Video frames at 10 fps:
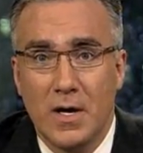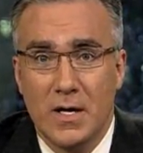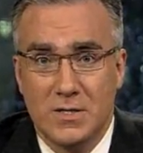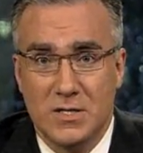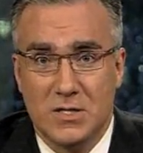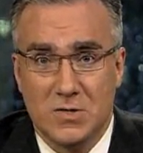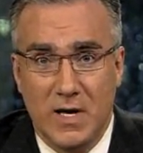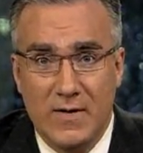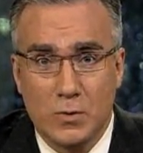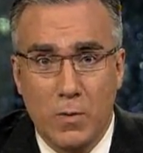Since
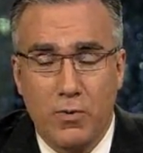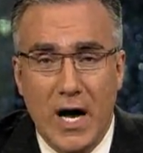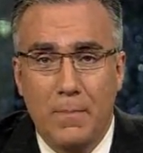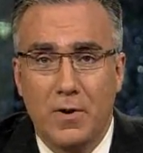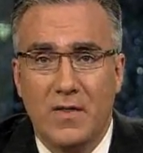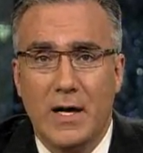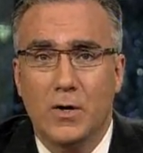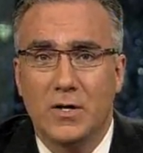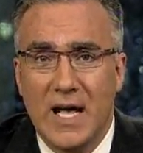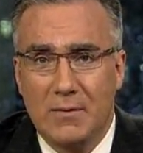slaves were property, they
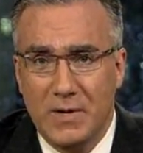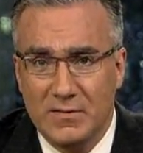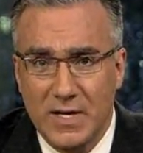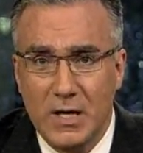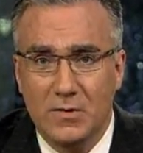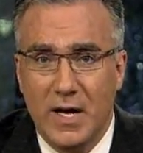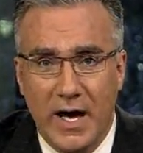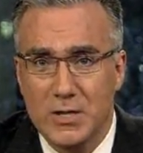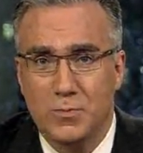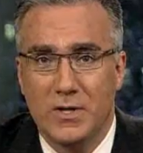could not be legally
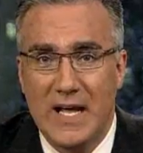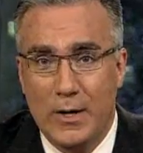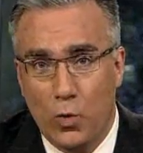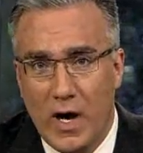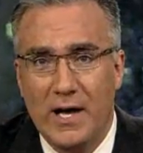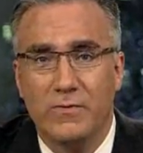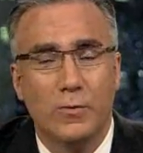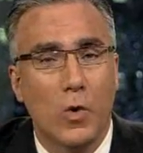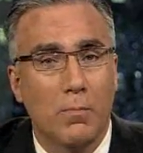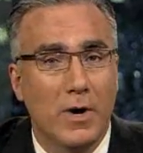husband and wife,
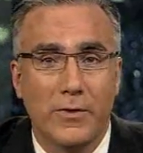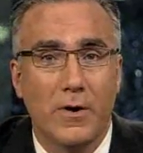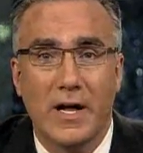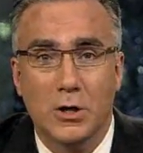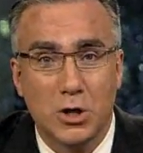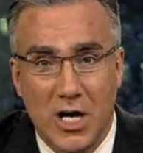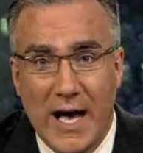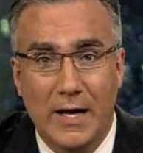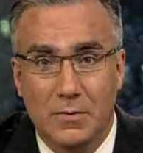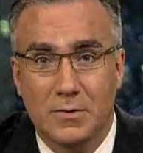nor mother and
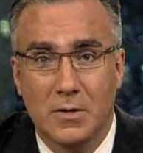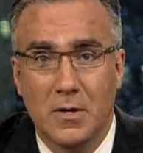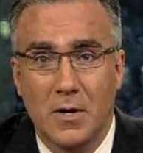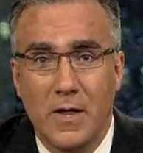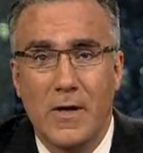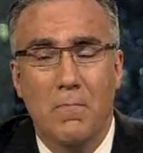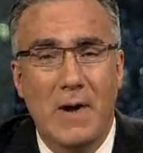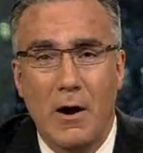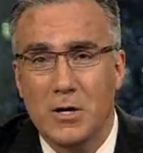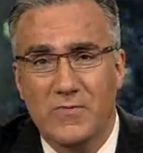child. Their
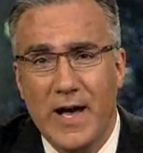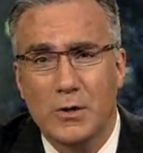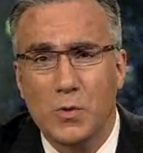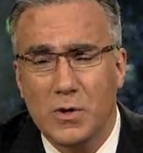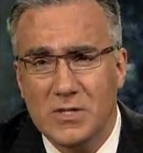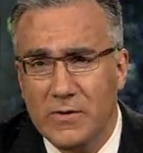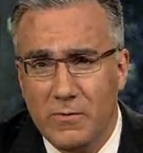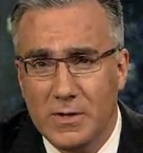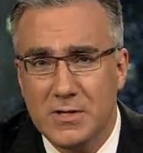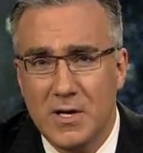marriage vows were
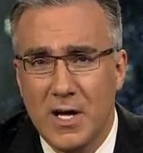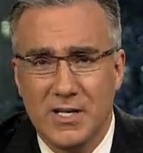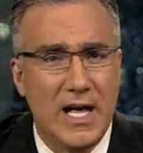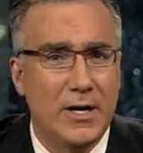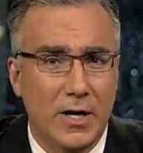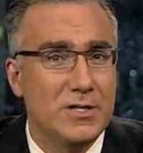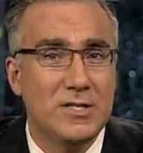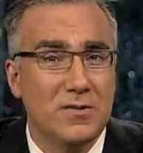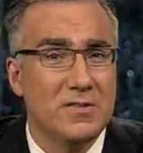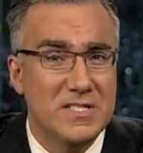different. Not
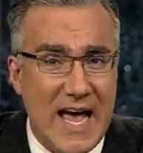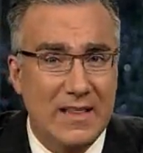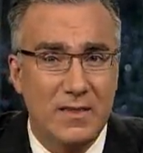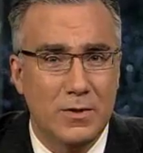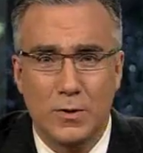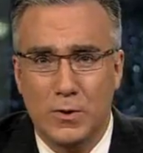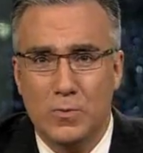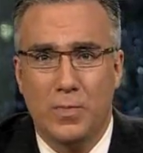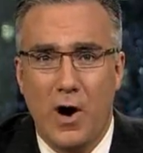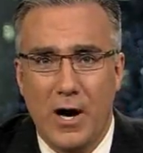until death do you
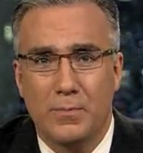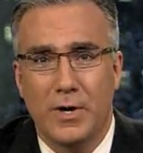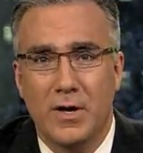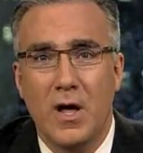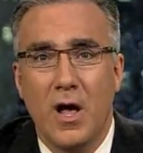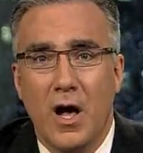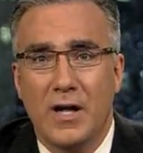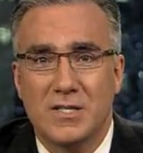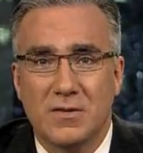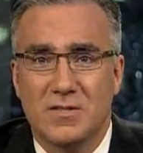part, but
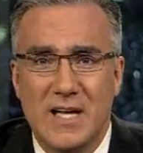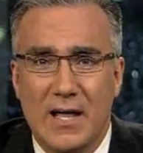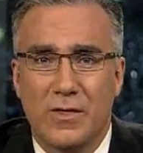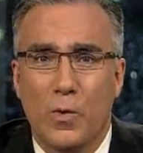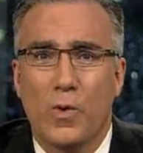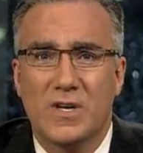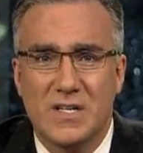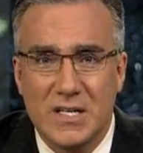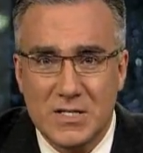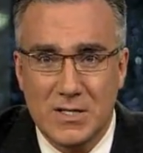until death or
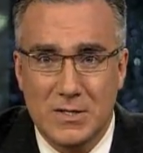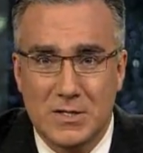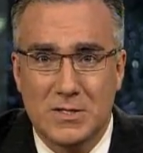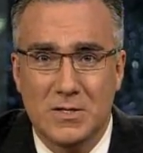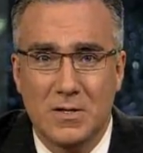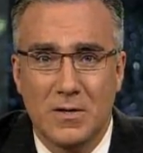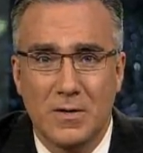distance